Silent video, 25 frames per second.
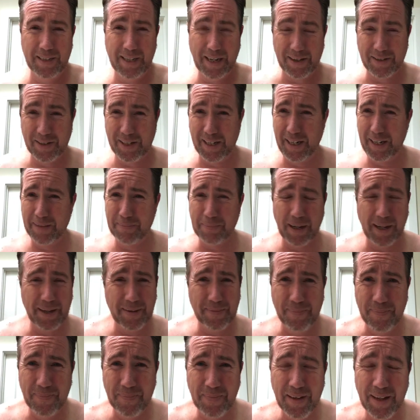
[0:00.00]
Now see,
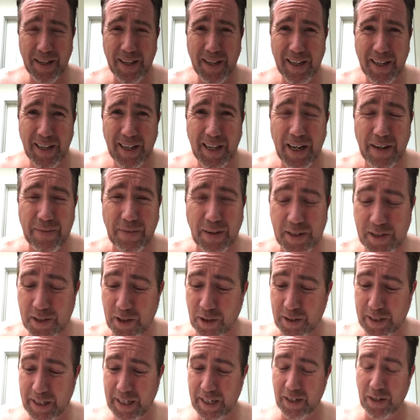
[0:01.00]
if I
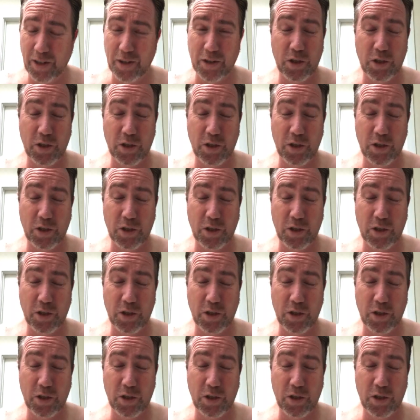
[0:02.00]
start to get all